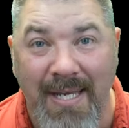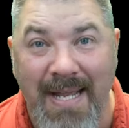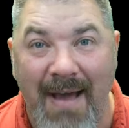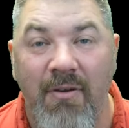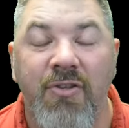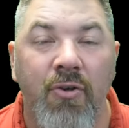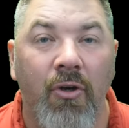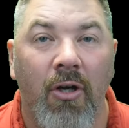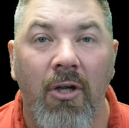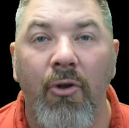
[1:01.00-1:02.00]
can dive it. So
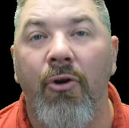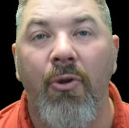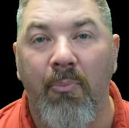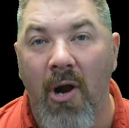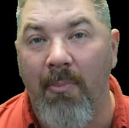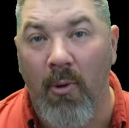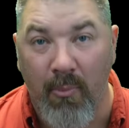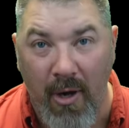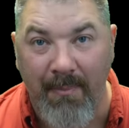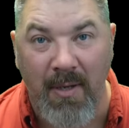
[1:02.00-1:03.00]
you're going to learn the proper
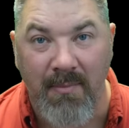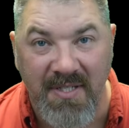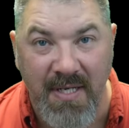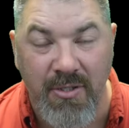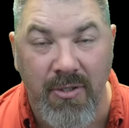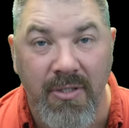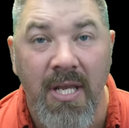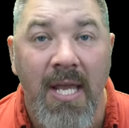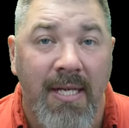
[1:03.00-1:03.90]
prepping procedures.